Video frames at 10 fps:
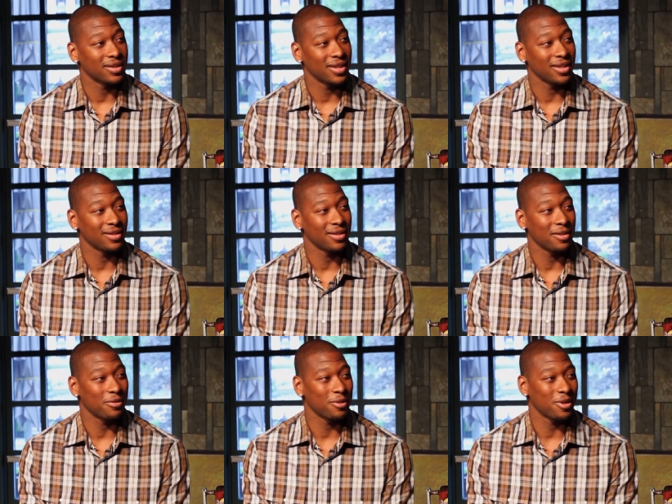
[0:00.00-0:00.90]
and
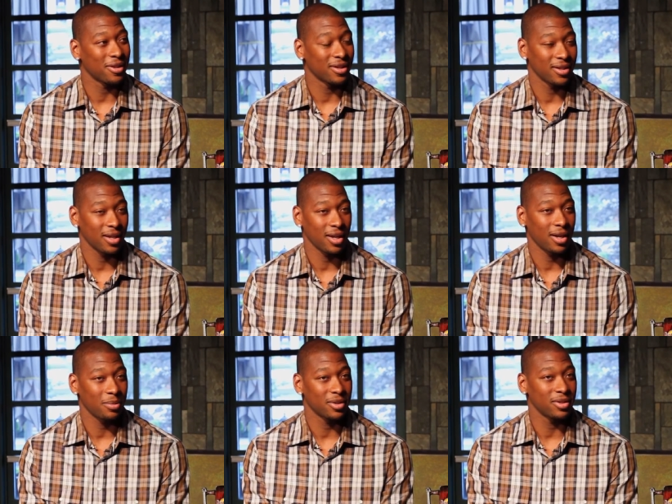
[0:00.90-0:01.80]
therefore I had
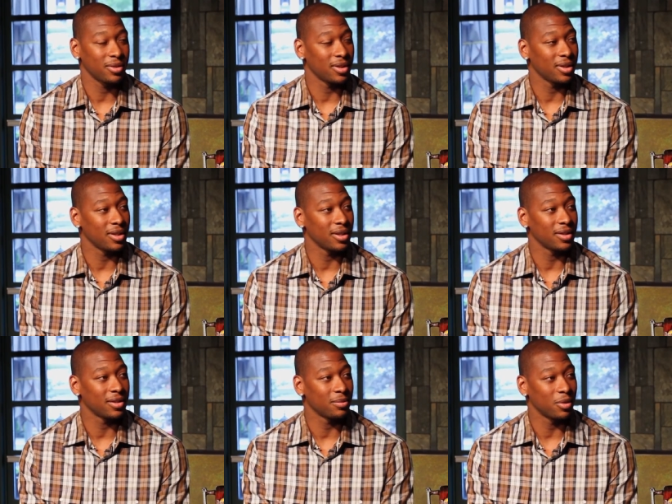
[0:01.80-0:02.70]
opportunity to get
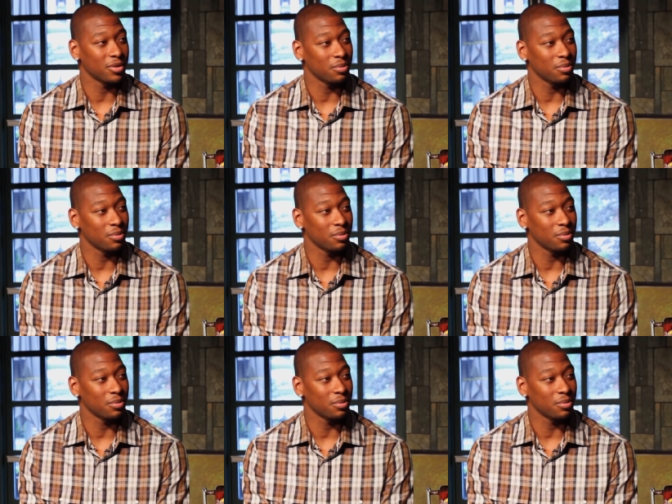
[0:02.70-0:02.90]
most